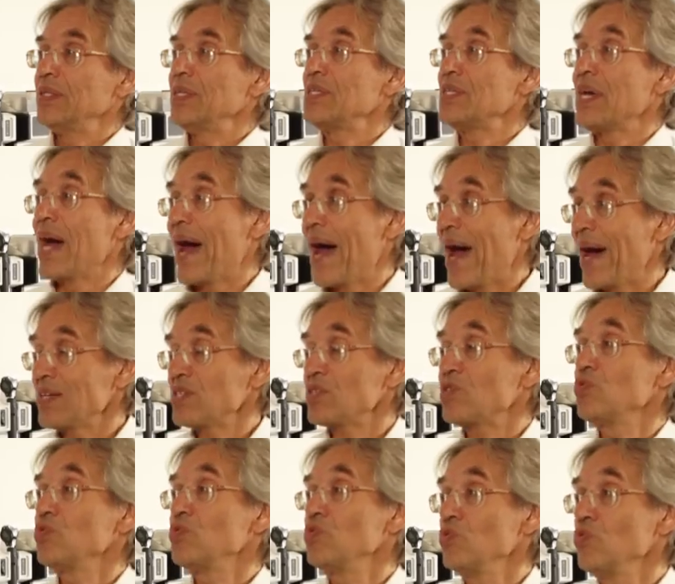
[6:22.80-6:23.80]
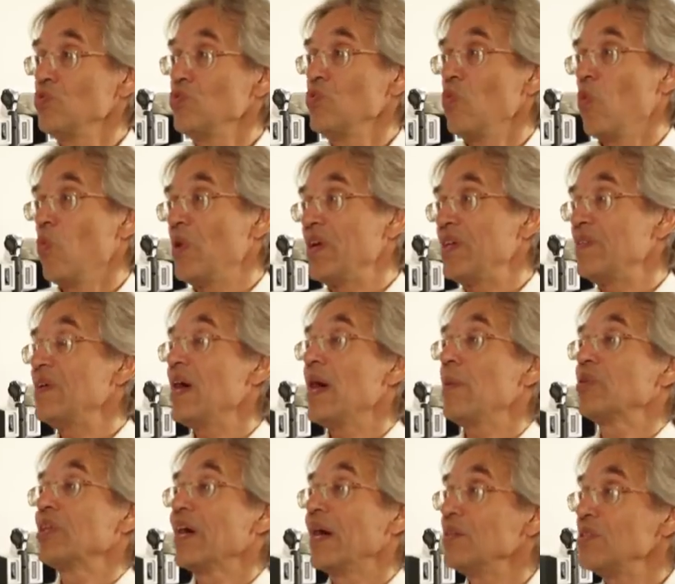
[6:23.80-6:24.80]
This has to do with the
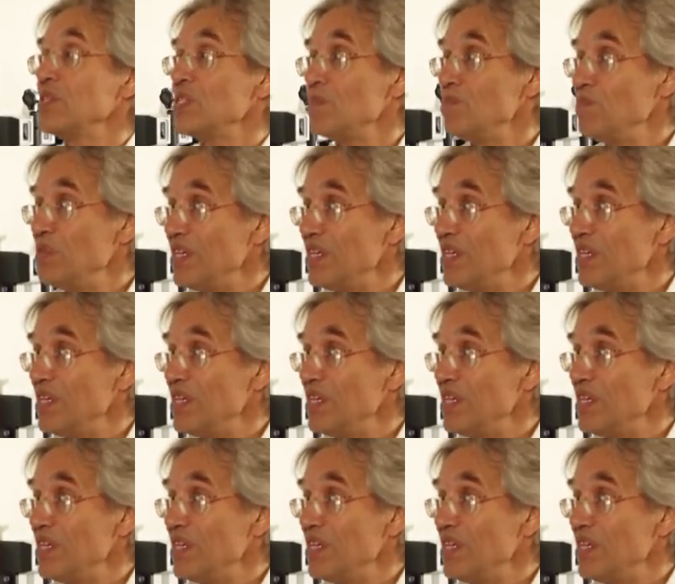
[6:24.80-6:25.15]
hepatitis